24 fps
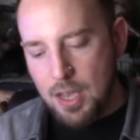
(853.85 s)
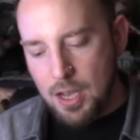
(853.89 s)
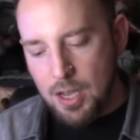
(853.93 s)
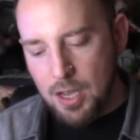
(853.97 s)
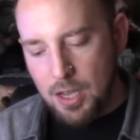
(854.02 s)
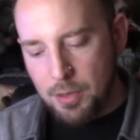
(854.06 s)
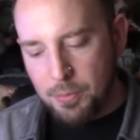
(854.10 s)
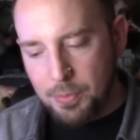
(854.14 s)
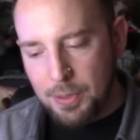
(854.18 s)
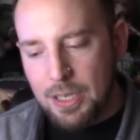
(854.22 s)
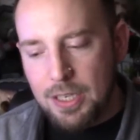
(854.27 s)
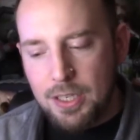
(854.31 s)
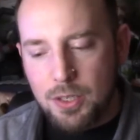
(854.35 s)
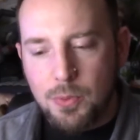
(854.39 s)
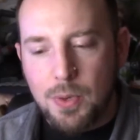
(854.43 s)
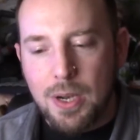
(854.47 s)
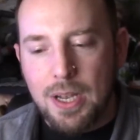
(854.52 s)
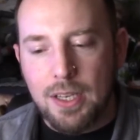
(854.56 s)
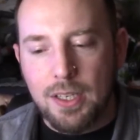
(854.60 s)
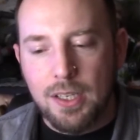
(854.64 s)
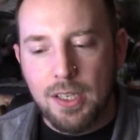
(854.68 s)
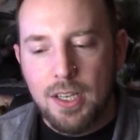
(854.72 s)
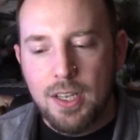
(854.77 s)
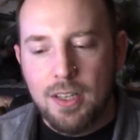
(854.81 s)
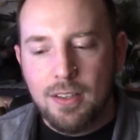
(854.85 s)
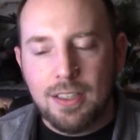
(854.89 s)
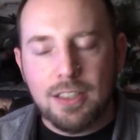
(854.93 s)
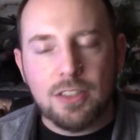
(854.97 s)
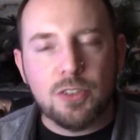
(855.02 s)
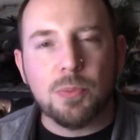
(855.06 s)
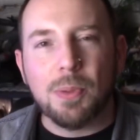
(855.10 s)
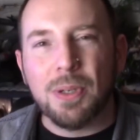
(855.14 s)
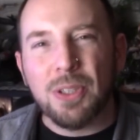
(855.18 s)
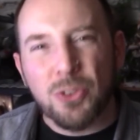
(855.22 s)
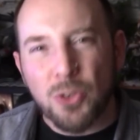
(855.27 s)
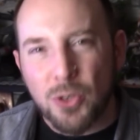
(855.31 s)
But anyway,
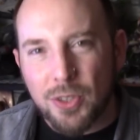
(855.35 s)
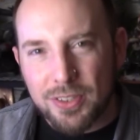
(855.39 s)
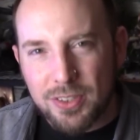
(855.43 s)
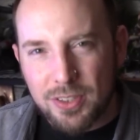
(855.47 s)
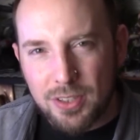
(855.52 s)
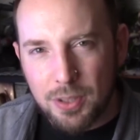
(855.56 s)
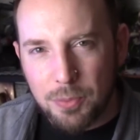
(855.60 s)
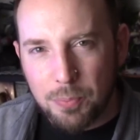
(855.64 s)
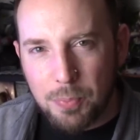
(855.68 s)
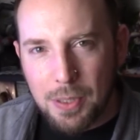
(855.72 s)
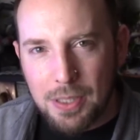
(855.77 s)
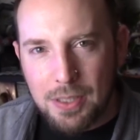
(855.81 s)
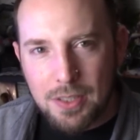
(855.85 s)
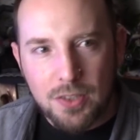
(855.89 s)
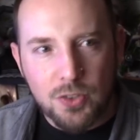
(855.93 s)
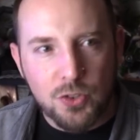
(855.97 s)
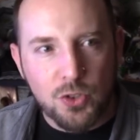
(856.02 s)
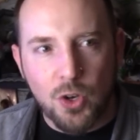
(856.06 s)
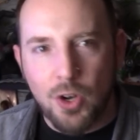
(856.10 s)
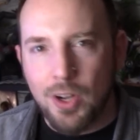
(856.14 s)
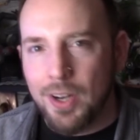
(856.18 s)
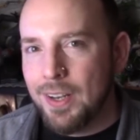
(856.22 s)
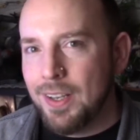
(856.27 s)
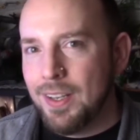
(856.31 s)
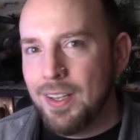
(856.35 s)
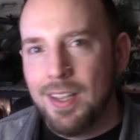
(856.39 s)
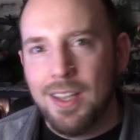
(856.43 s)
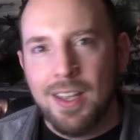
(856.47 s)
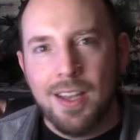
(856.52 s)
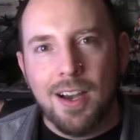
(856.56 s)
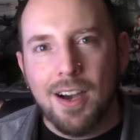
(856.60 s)
that's my thoughts and opinions on it.